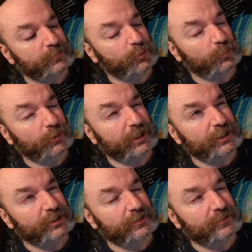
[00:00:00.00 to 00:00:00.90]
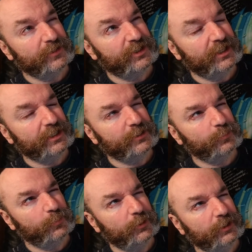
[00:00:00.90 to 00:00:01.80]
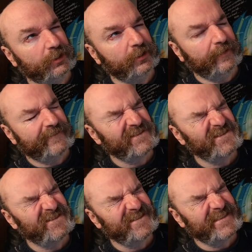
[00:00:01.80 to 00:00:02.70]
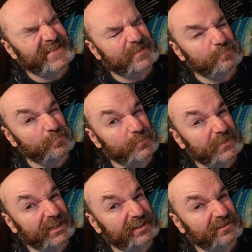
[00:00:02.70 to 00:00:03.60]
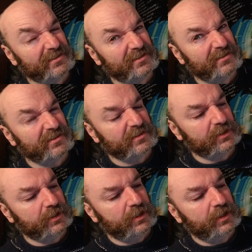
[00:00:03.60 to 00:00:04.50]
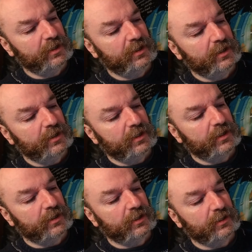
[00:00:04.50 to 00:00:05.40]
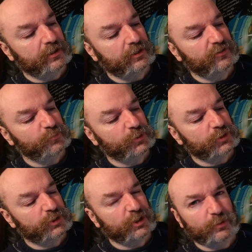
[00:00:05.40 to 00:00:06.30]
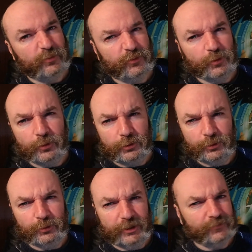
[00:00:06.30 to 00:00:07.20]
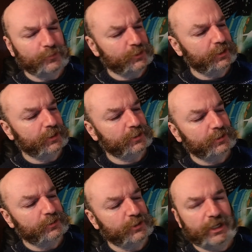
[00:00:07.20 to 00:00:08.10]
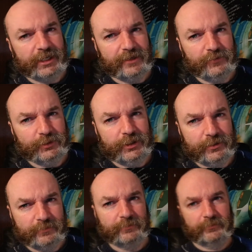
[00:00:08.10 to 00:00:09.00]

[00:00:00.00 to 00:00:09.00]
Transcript: Population 6B millions, I think. Government type 4, law level 6, and tech level D.